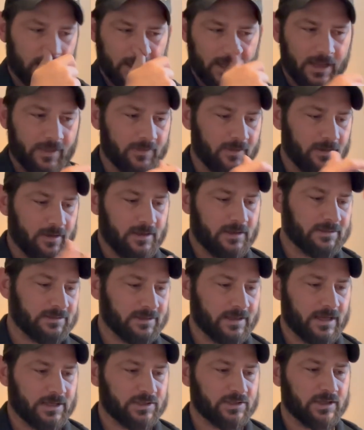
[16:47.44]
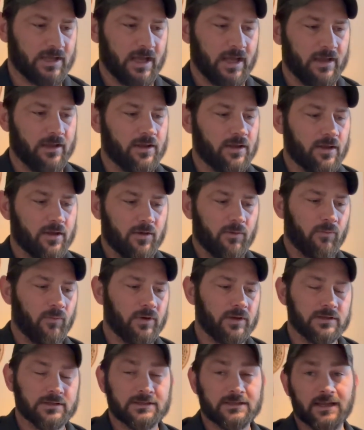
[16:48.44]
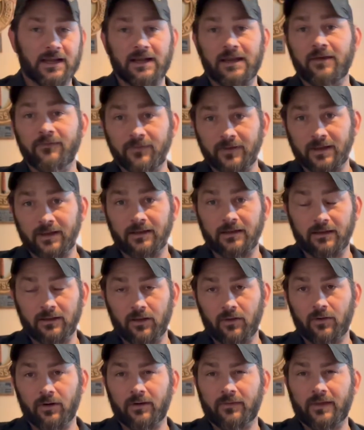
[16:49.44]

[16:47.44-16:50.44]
and then this next shot was significantly lower,